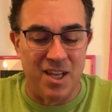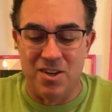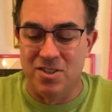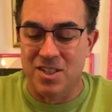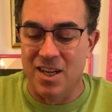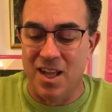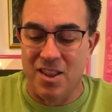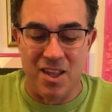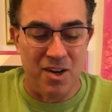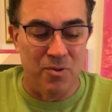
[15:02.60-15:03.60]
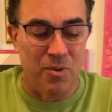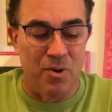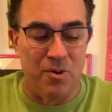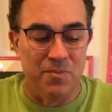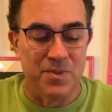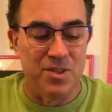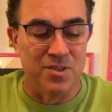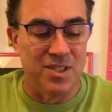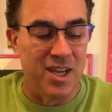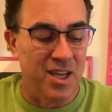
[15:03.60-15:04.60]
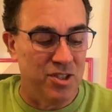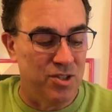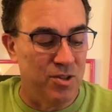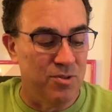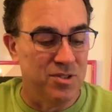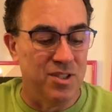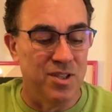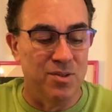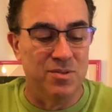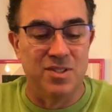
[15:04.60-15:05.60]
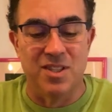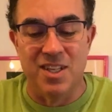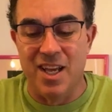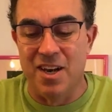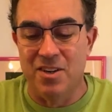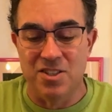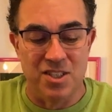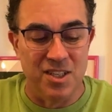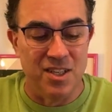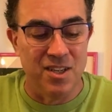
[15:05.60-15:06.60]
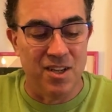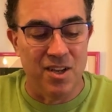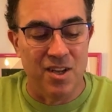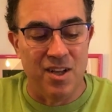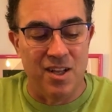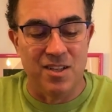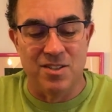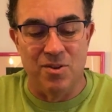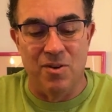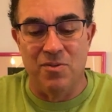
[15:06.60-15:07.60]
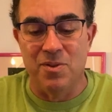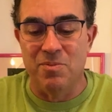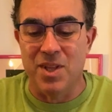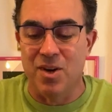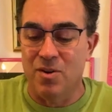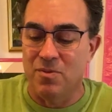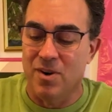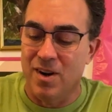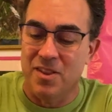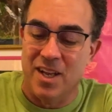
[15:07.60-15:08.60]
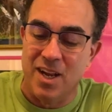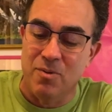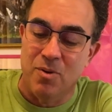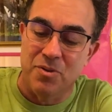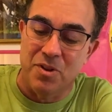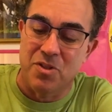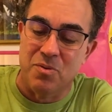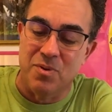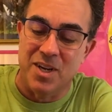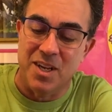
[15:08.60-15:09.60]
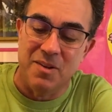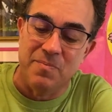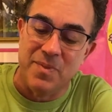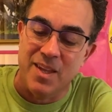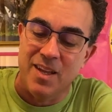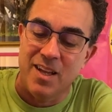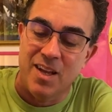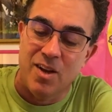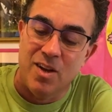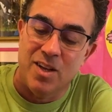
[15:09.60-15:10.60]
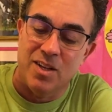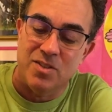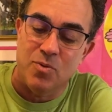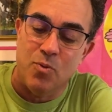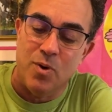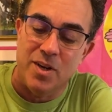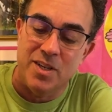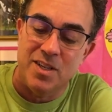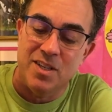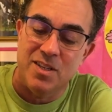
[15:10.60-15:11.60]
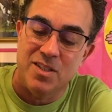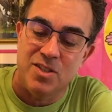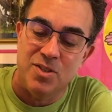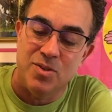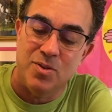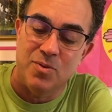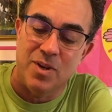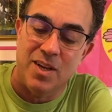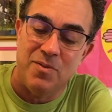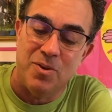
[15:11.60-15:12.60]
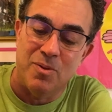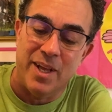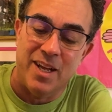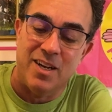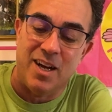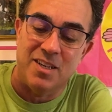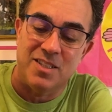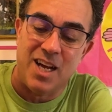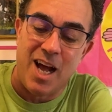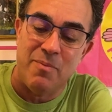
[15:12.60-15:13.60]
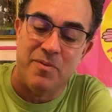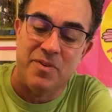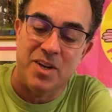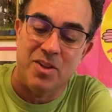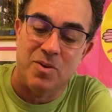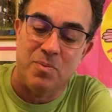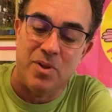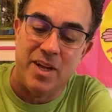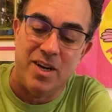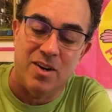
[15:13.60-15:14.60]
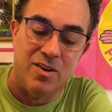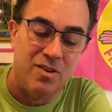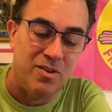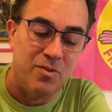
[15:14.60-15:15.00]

energy and then roll. So say I chose to use the energy, so I'll flip that over. Then I rolled a 3. That's 1, 2. If you land on top of another player